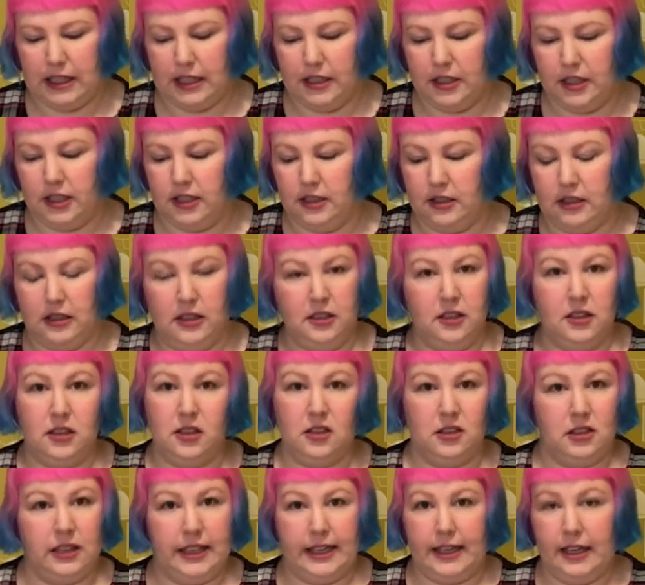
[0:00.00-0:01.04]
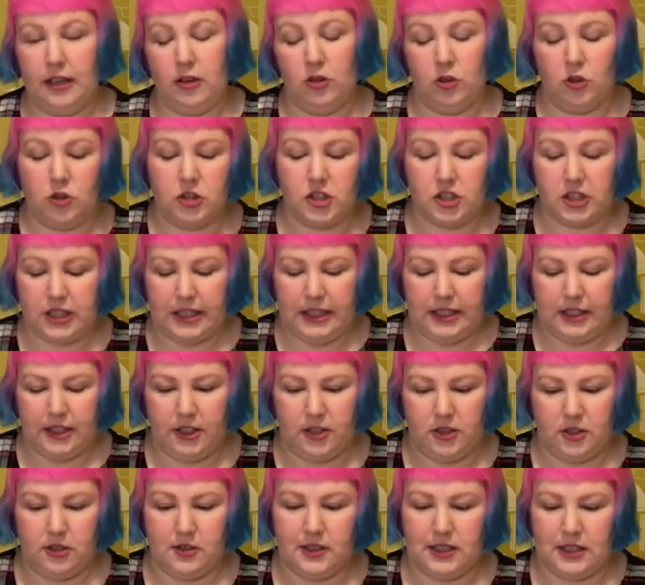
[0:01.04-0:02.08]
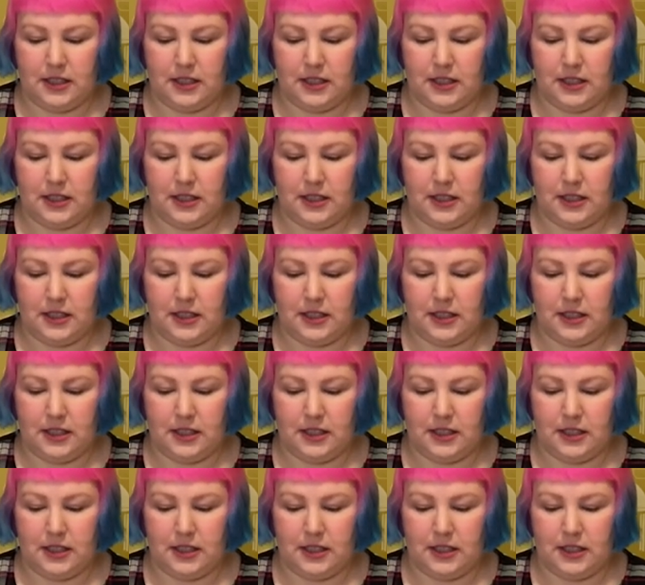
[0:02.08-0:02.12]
any glare or sheen issues.